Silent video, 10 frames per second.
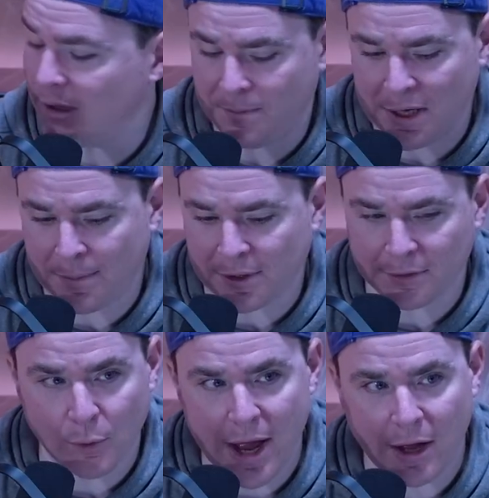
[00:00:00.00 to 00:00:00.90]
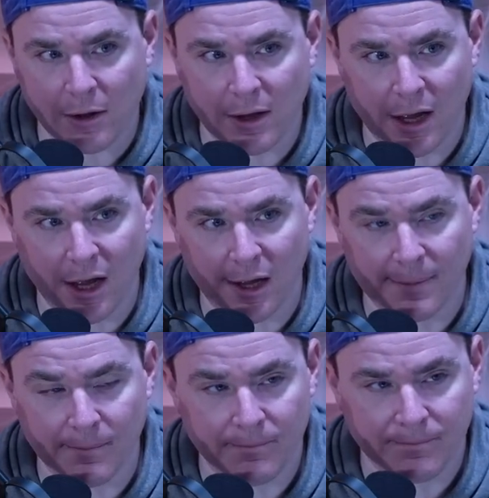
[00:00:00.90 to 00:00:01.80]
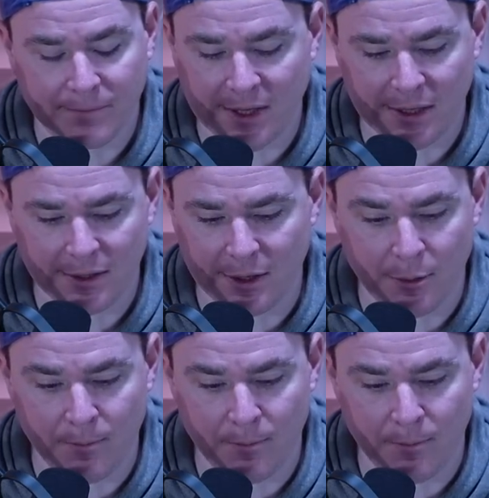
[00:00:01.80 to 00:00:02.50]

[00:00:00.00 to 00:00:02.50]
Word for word: people as well. Um, you know,